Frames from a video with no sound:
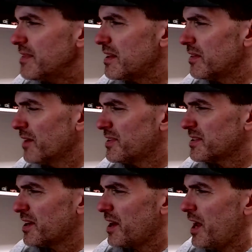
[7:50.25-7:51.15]
Nothing's
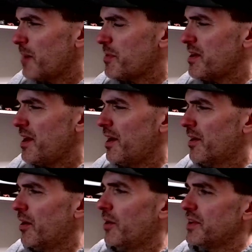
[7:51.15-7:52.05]
gonna happen there.
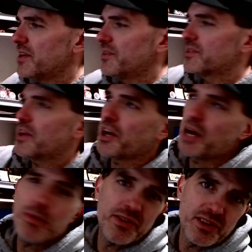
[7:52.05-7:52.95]
Oh, they're talking
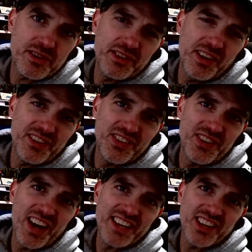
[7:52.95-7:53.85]
about
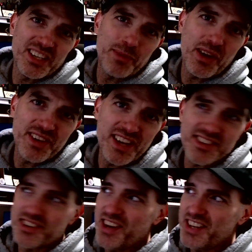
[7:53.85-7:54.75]
what I talked about
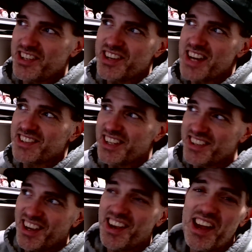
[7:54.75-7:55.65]
yesterday. Did you guys like
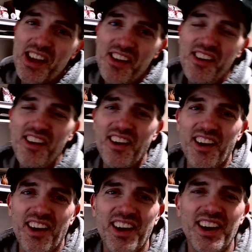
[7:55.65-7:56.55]
that?
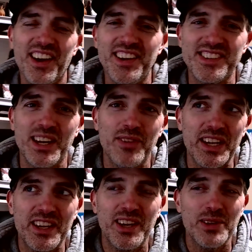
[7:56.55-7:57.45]
Instead of
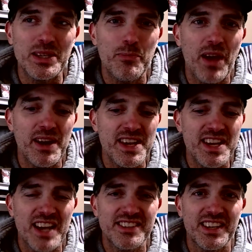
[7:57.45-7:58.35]
like killing the penny,
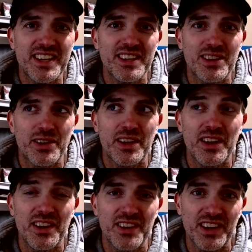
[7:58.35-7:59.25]
I said they're
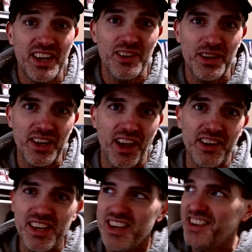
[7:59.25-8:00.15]
killing
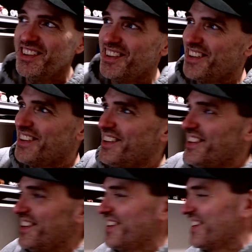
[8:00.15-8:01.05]
Kenny.
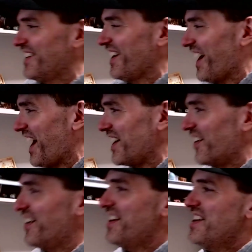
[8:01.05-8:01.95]
I know.
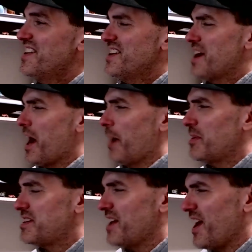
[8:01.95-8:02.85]
I'm a
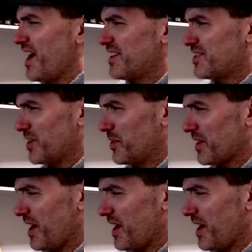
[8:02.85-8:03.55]
dad joke.